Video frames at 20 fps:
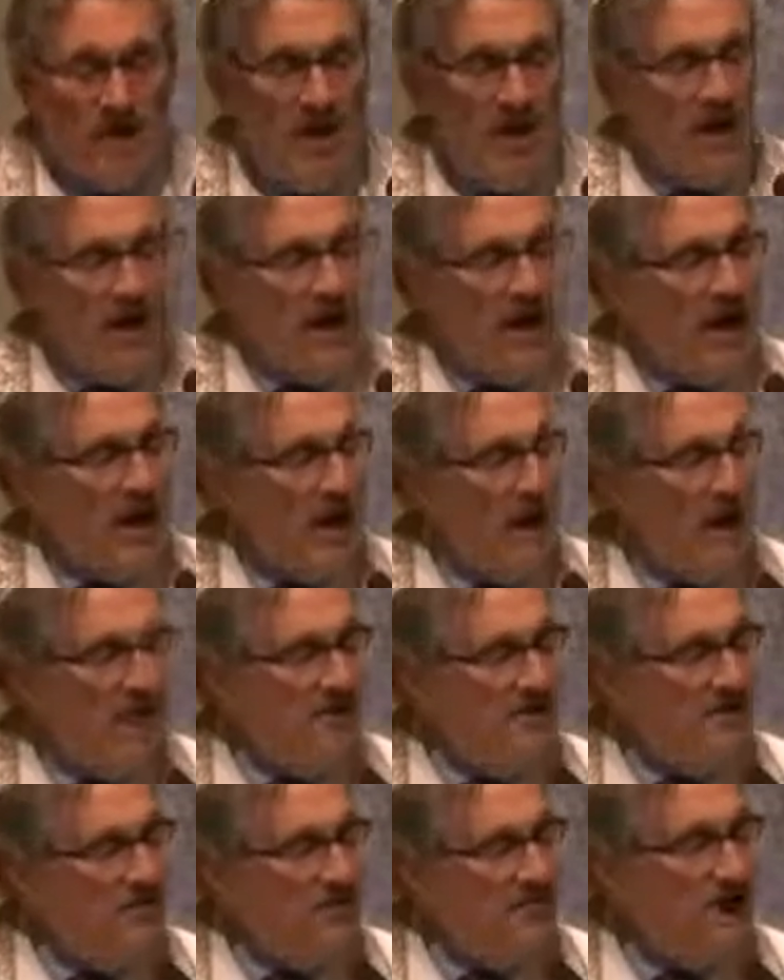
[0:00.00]
I highly
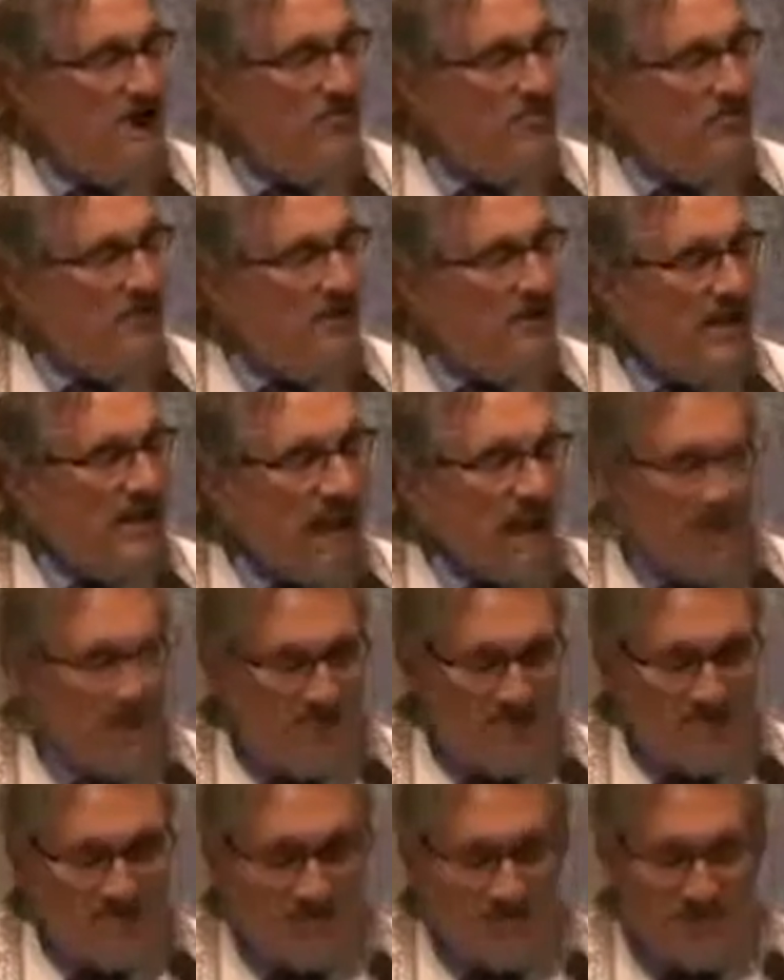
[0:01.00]
doubt the latter.
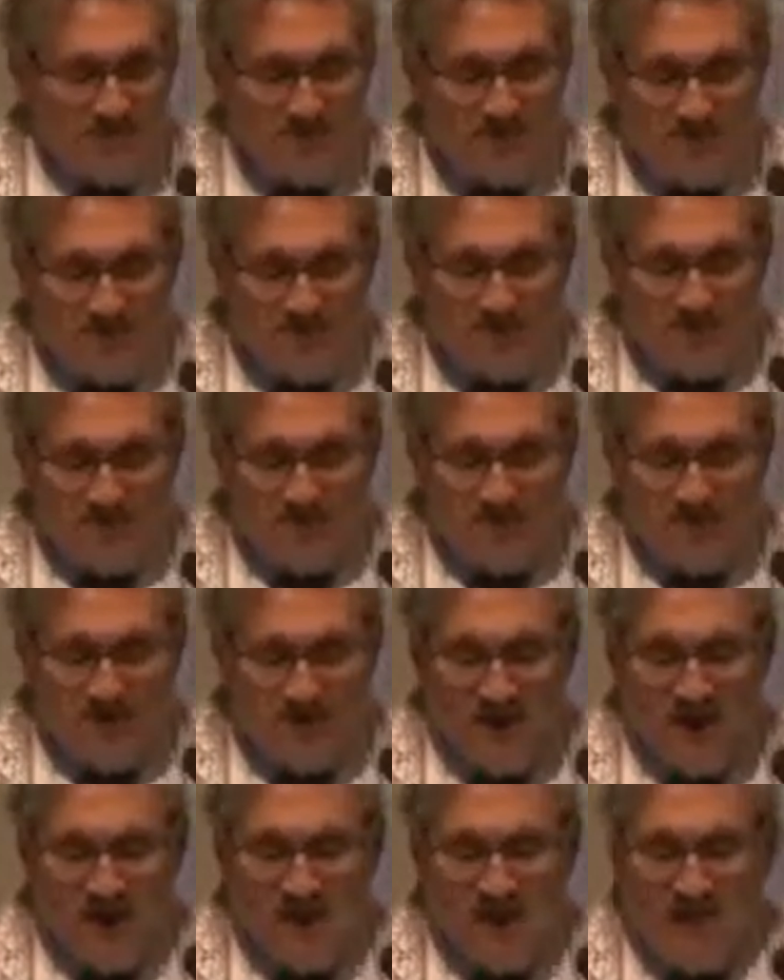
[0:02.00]

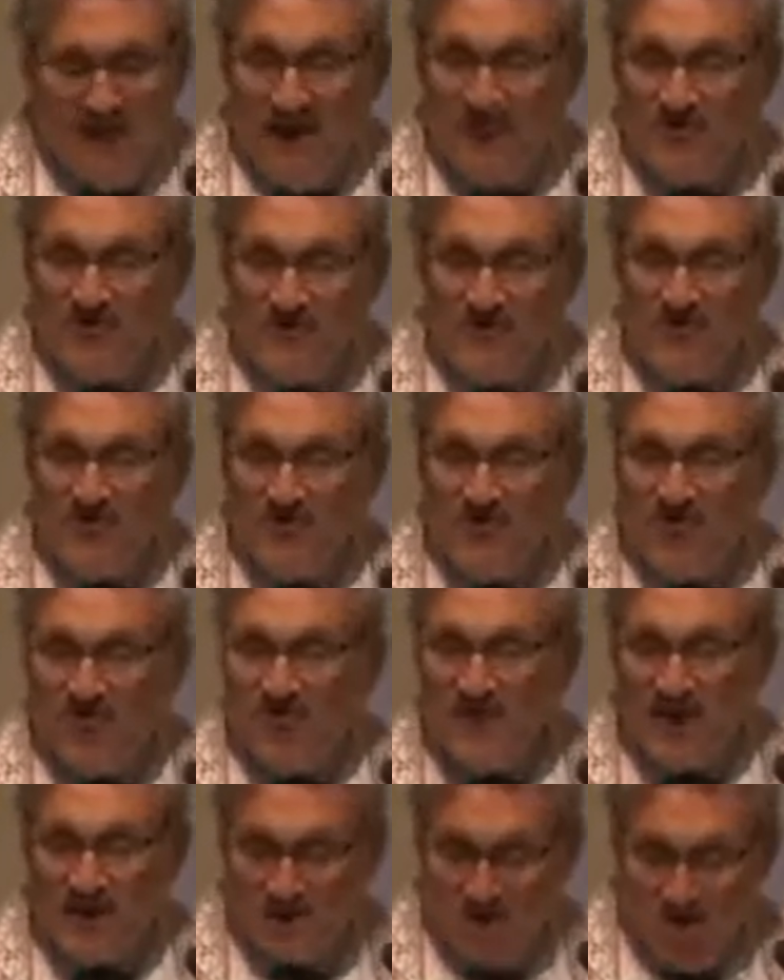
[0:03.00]
That decision
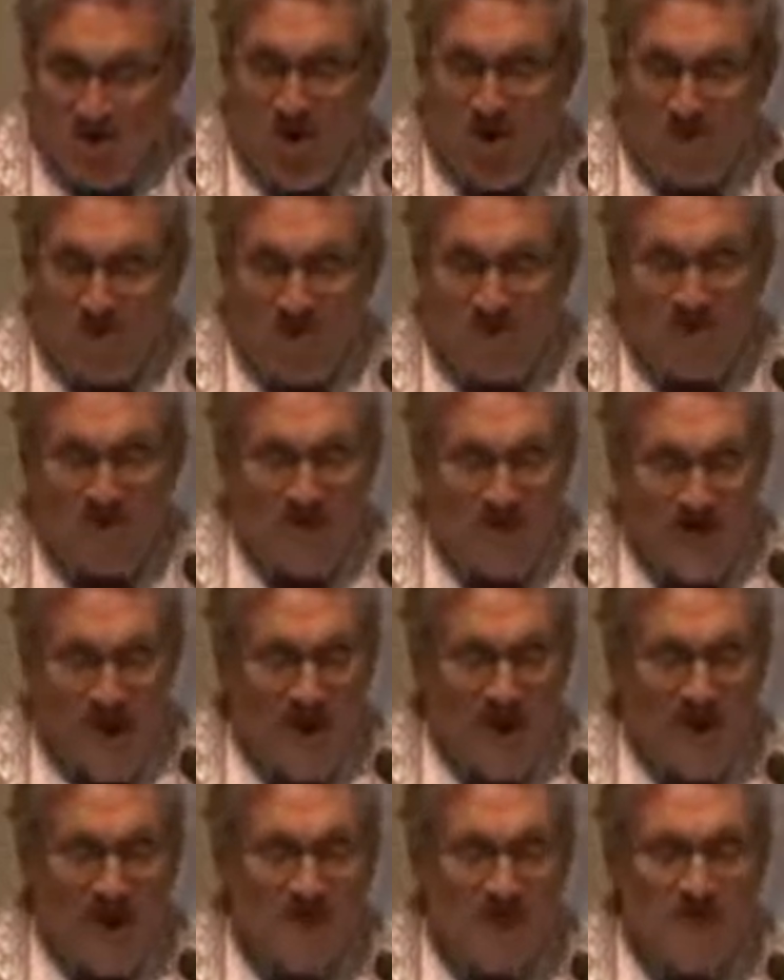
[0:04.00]
had long been
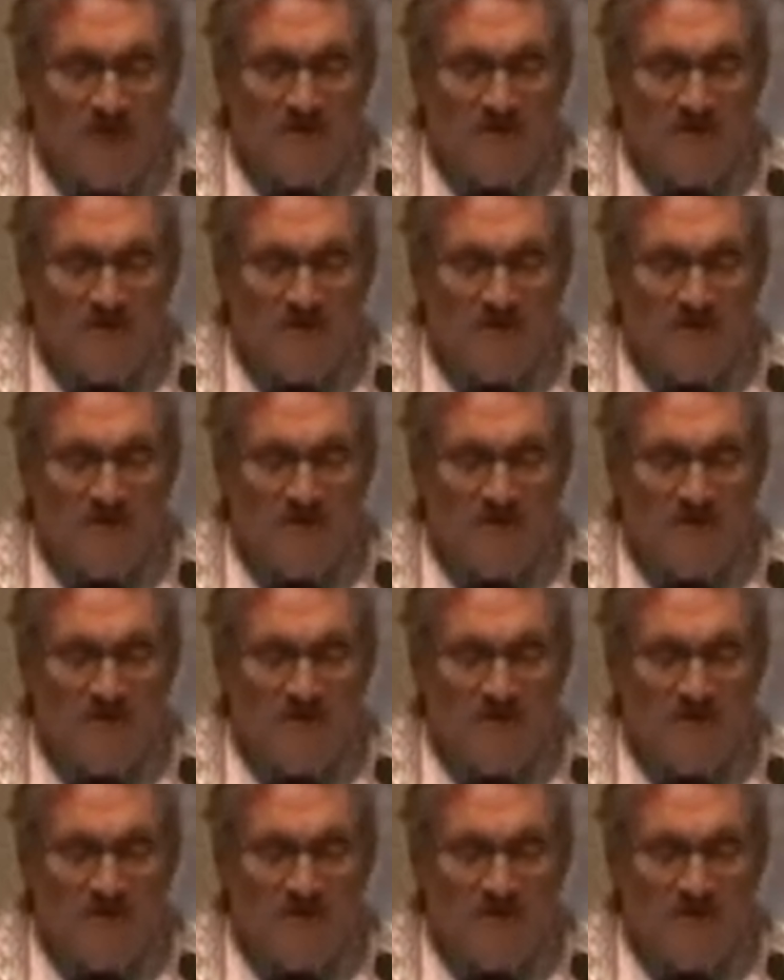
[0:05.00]
made.